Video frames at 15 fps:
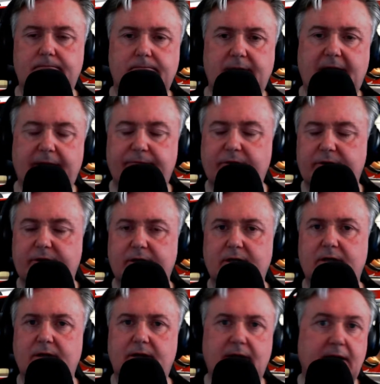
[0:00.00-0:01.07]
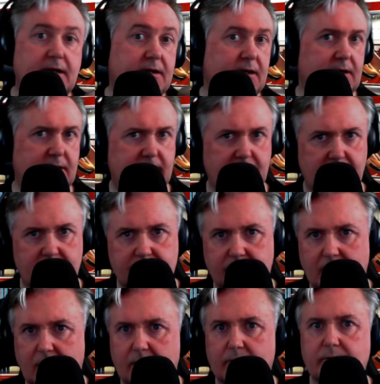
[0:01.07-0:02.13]
everything and anything,
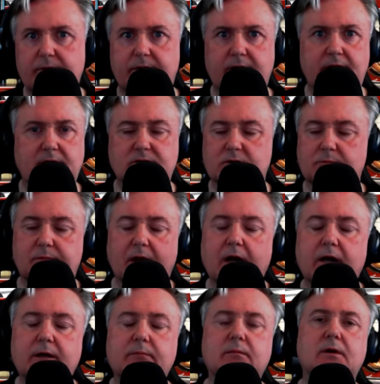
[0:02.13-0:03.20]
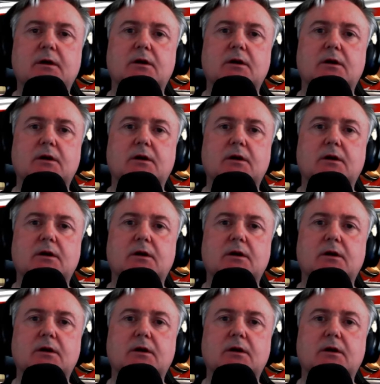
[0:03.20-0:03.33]
from the sublime